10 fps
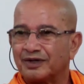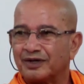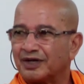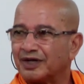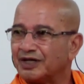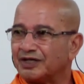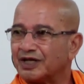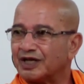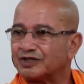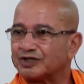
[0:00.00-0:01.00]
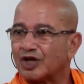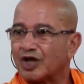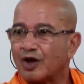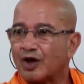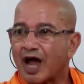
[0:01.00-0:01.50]
He says,
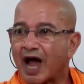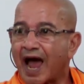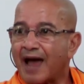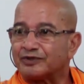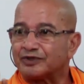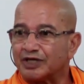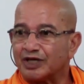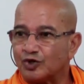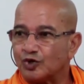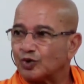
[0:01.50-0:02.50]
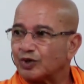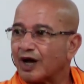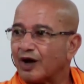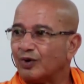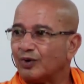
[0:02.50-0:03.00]
I am seeing you
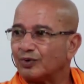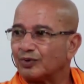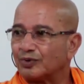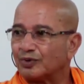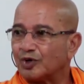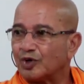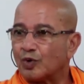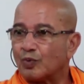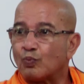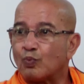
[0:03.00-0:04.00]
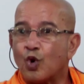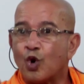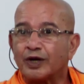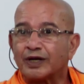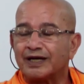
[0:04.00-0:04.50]
now
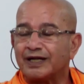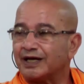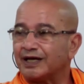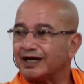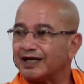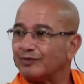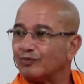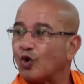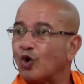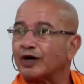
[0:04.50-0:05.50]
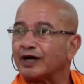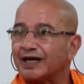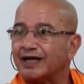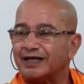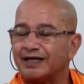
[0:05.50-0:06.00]
more clearly, more
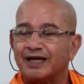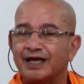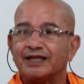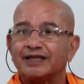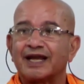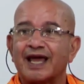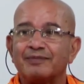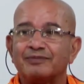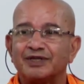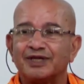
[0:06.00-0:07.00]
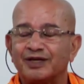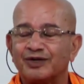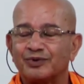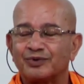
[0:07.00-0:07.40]
really than I am seeing you.